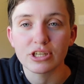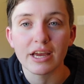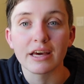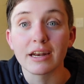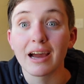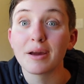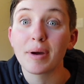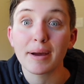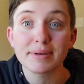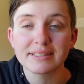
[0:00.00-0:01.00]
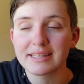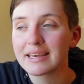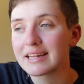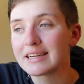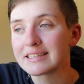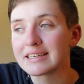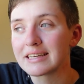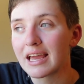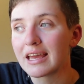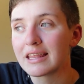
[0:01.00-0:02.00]
and I'm happy to say that I
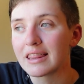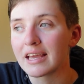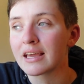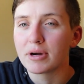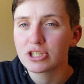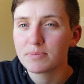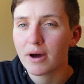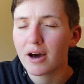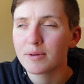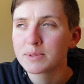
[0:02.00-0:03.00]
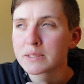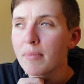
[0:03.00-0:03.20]
did in like my Mushi Pops,